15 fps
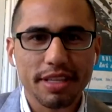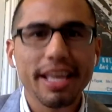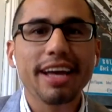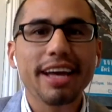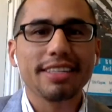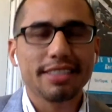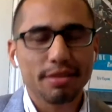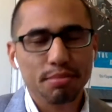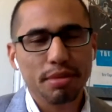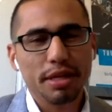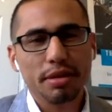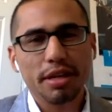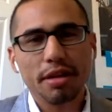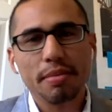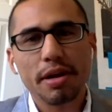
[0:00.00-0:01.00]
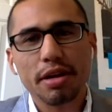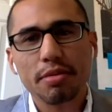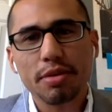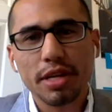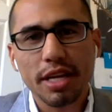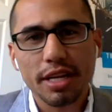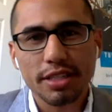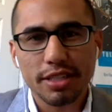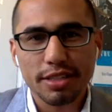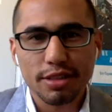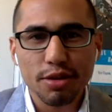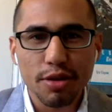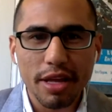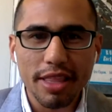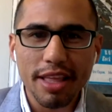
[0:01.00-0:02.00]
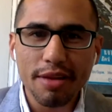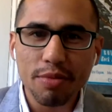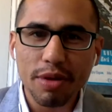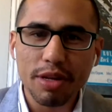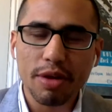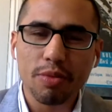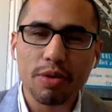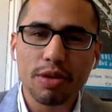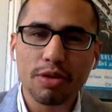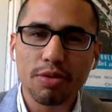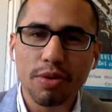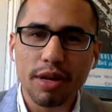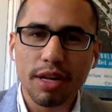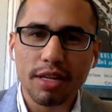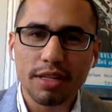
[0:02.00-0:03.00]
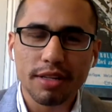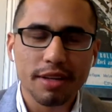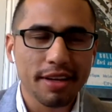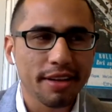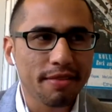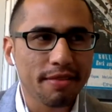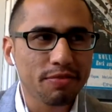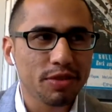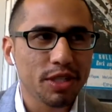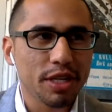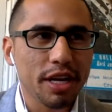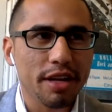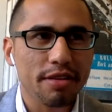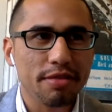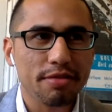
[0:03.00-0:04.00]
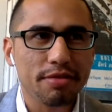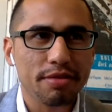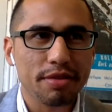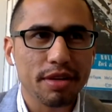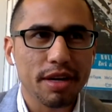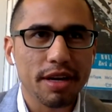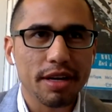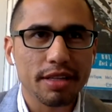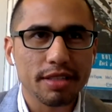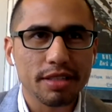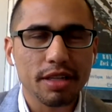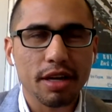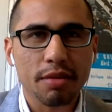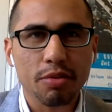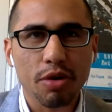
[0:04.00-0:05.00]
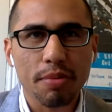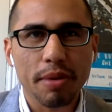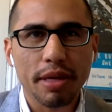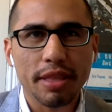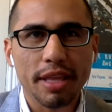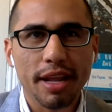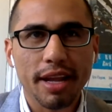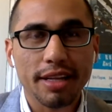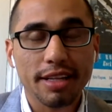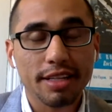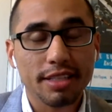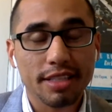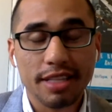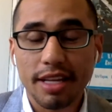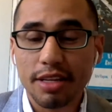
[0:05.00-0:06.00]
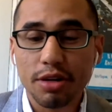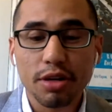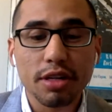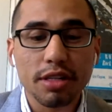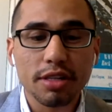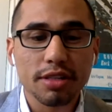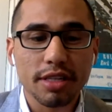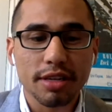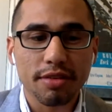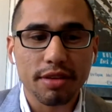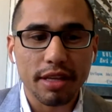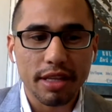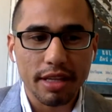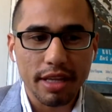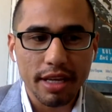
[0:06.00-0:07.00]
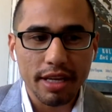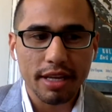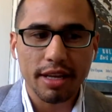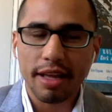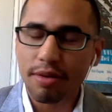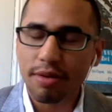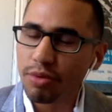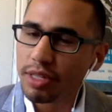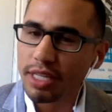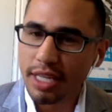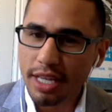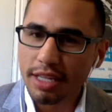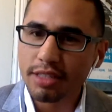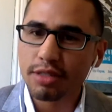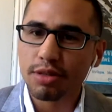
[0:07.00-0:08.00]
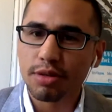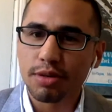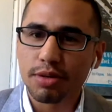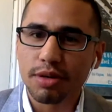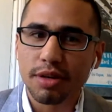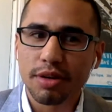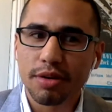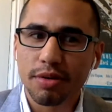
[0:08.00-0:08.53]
Yes, being giddy about communication. So, and then when you went in to kind of talking more about that, I could see that you're clearly giddy and really into